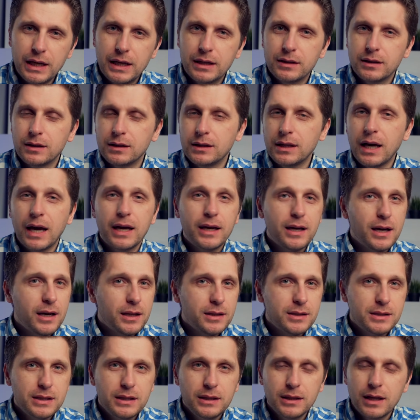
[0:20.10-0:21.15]
in a Nikon
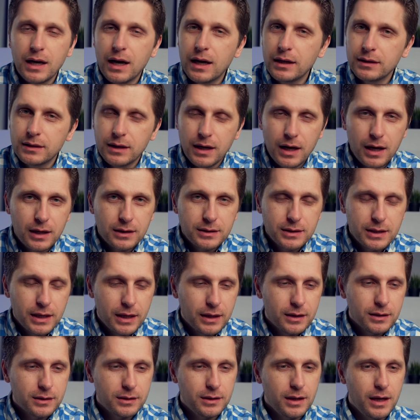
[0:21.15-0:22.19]
Z9
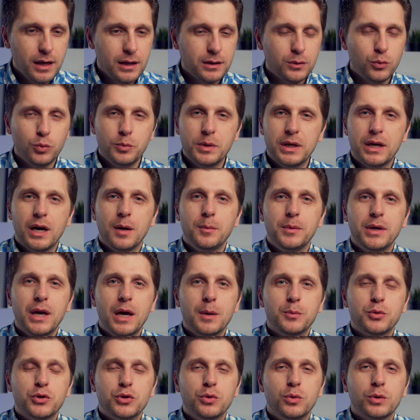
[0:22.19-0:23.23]
content that will be coming
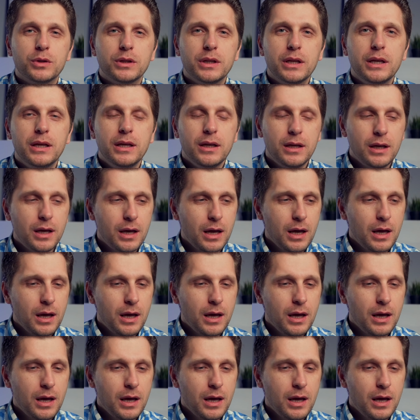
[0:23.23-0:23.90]
up shortly,